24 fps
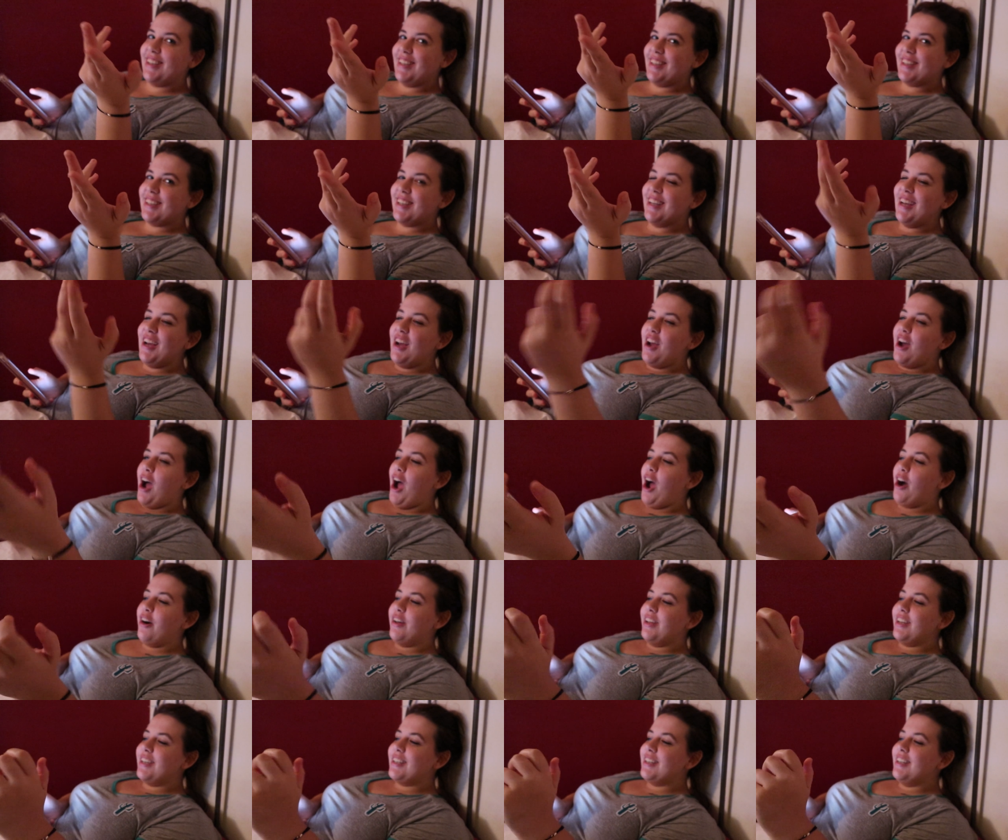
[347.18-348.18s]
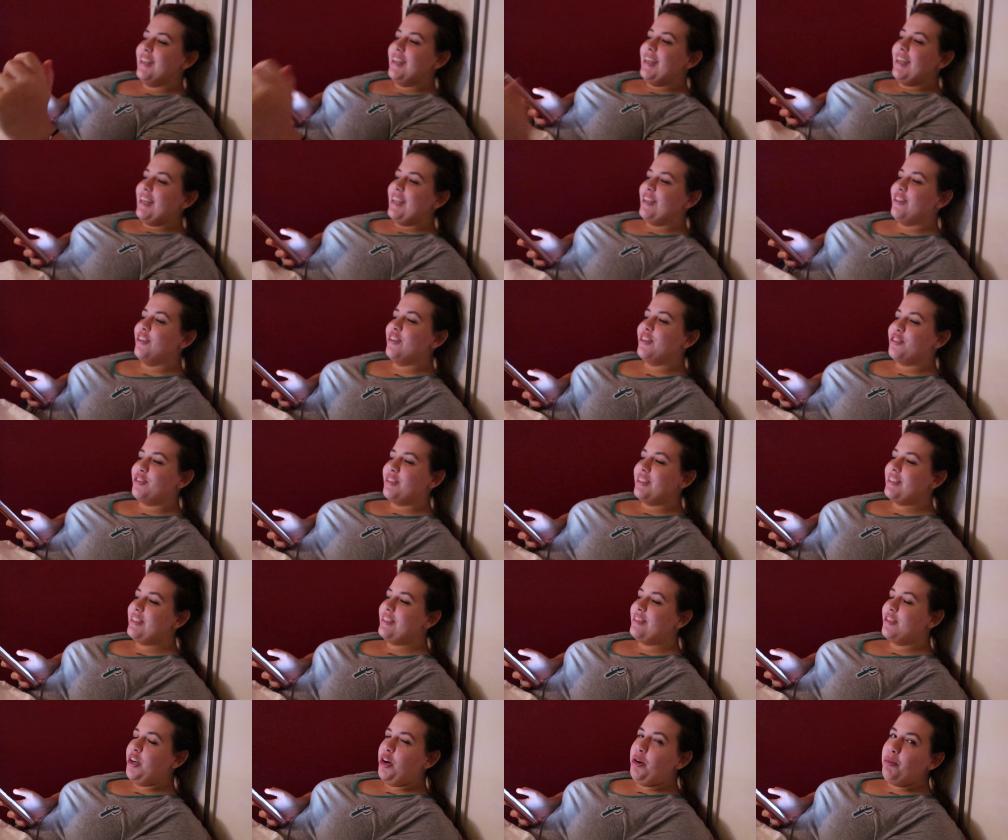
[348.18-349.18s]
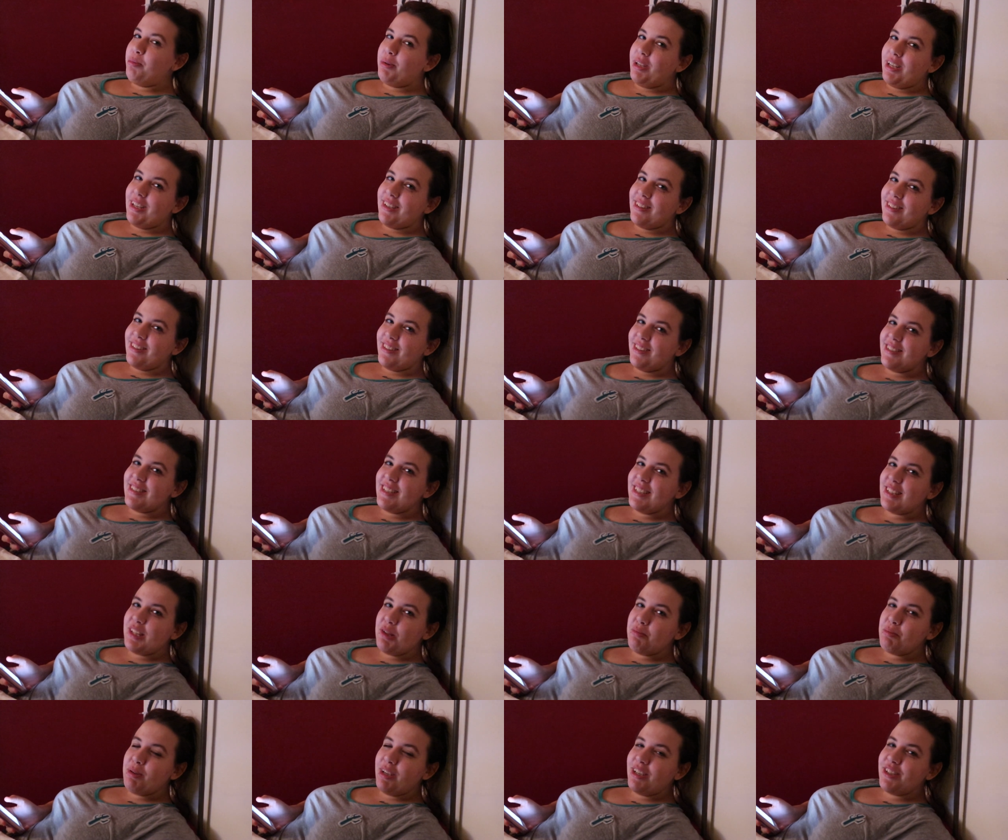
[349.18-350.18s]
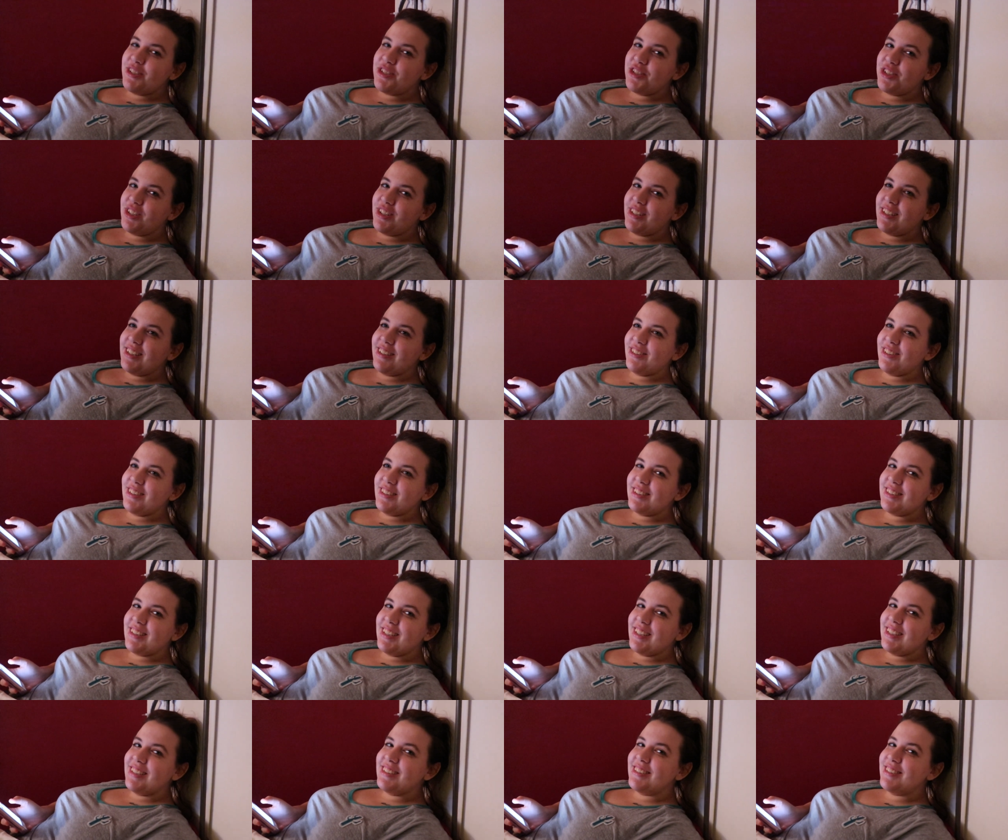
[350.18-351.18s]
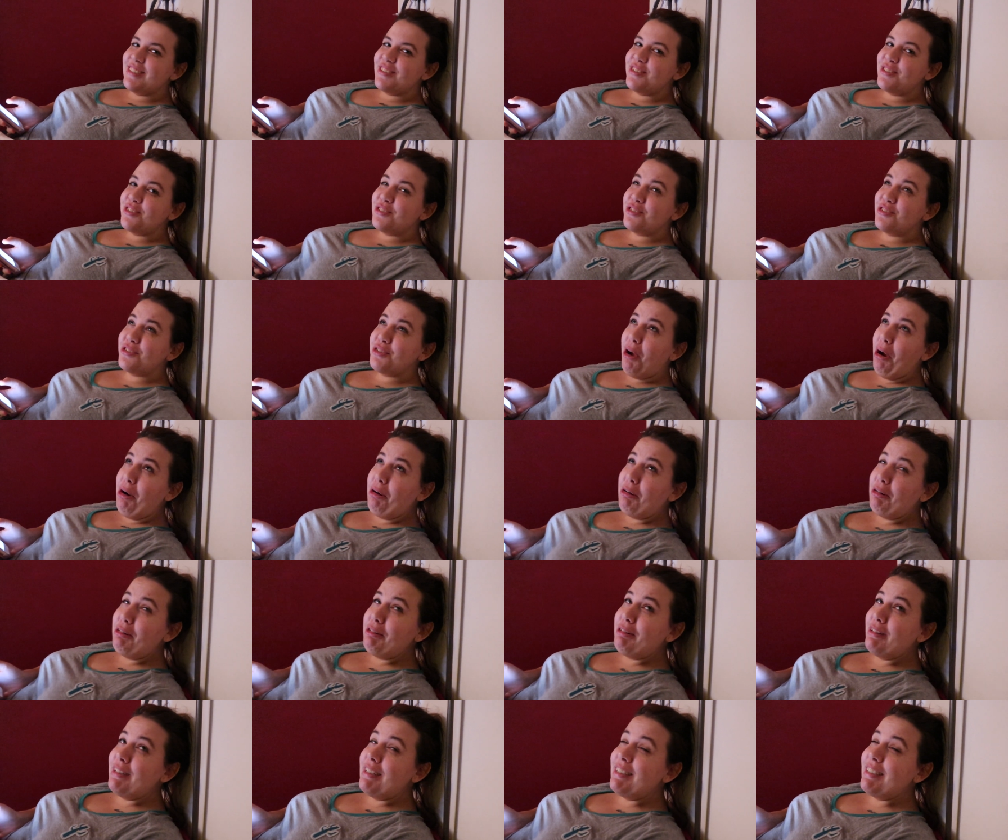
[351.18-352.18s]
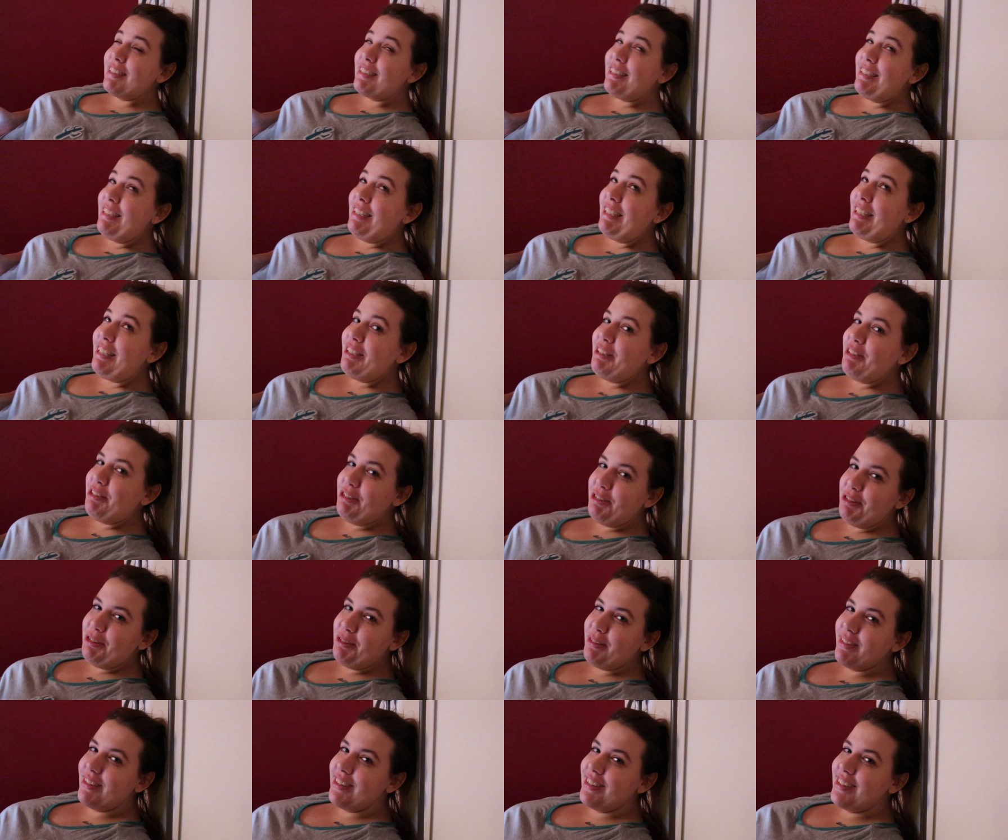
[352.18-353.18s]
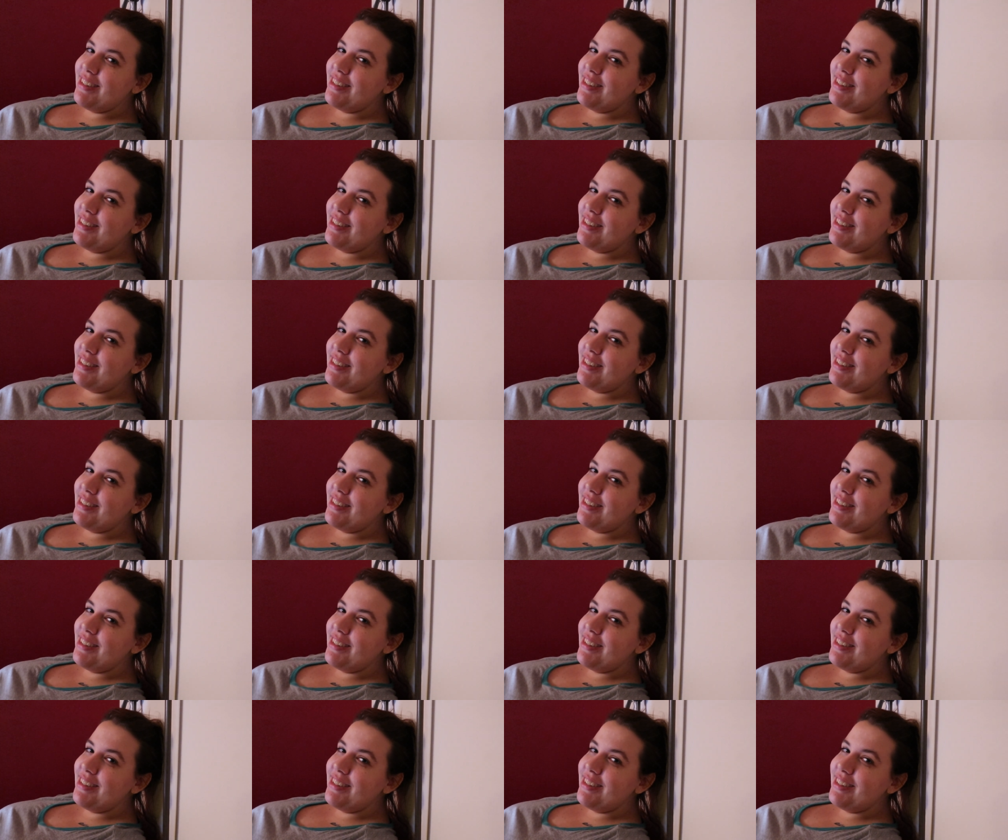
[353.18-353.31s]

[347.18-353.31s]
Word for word: Like, Seriously. i like he look really dopey and then I'll take the picture and it looks like so cute.